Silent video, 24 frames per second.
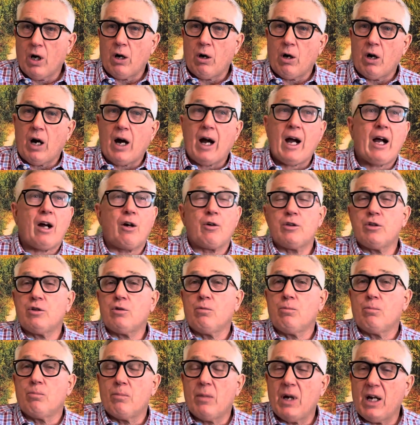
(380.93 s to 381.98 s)
how you
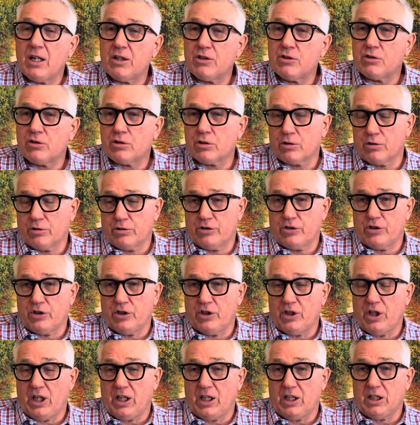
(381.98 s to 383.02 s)
measure
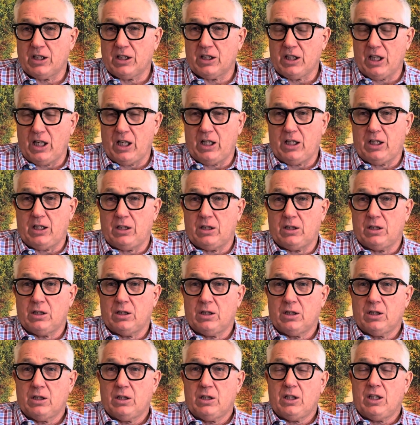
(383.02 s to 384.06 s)
genetic gain
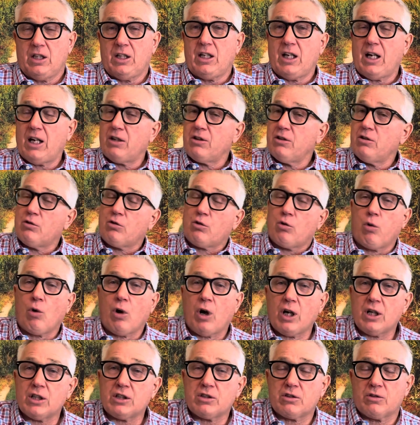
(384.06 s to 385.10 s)
and how you
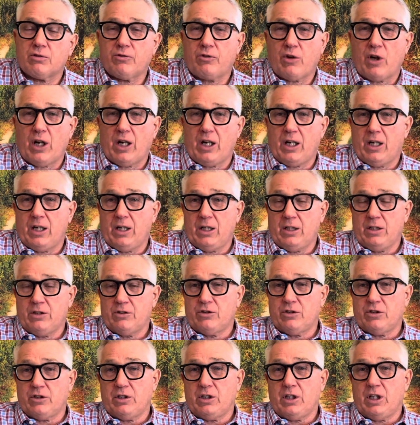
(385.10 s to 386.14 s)
quantify
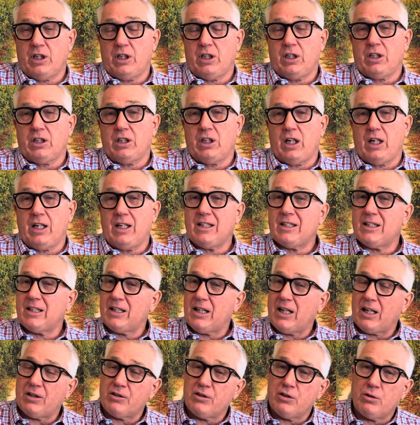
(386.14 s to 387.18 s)
genetic gain and
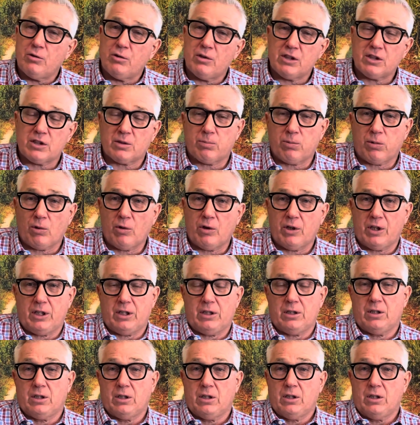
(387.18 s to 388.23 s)
how you exploit
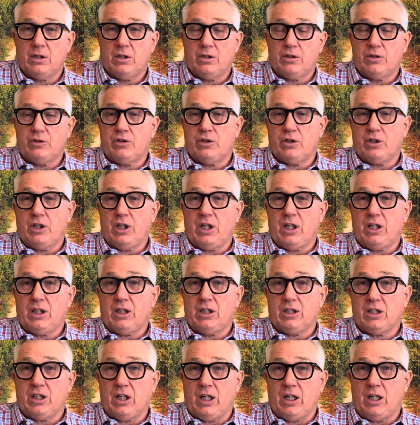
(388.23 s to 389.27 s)

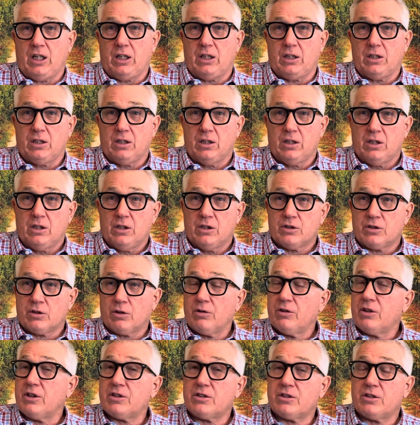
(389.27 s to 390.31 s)
genetic gain. So
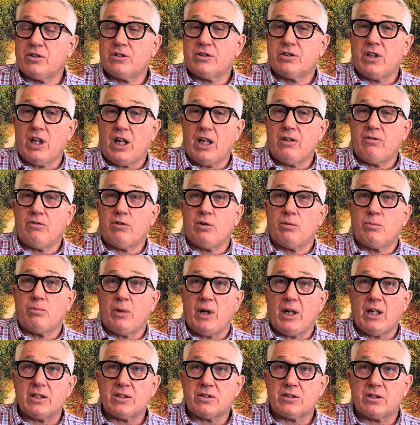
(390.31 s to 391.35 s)
this is David
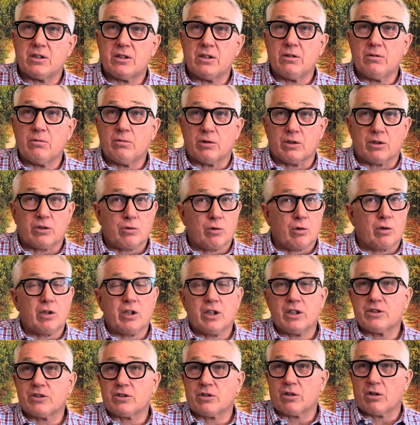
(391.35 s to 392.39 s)
Benson with
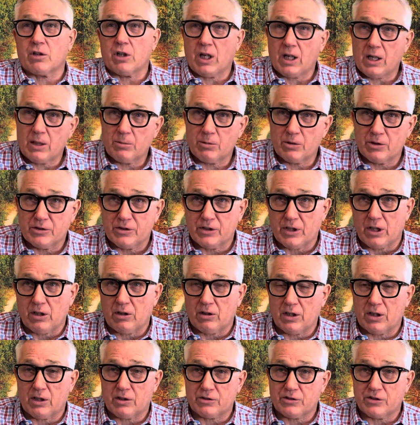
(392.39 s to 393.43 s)
Cornhusker Hybrids
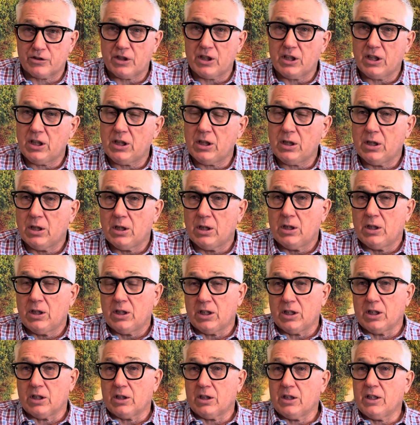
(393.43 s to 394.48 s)
LLC
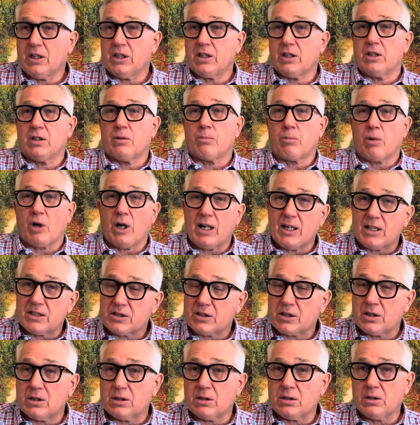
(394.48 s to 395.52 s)
in Lincoln,
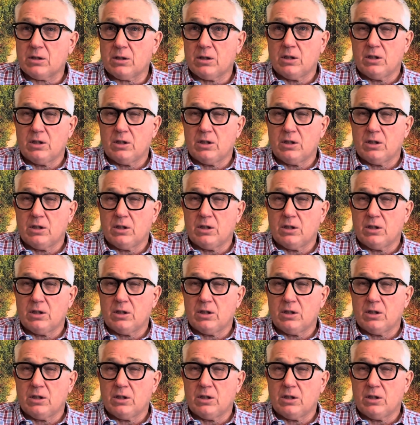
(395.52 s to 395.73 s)
Nebraska.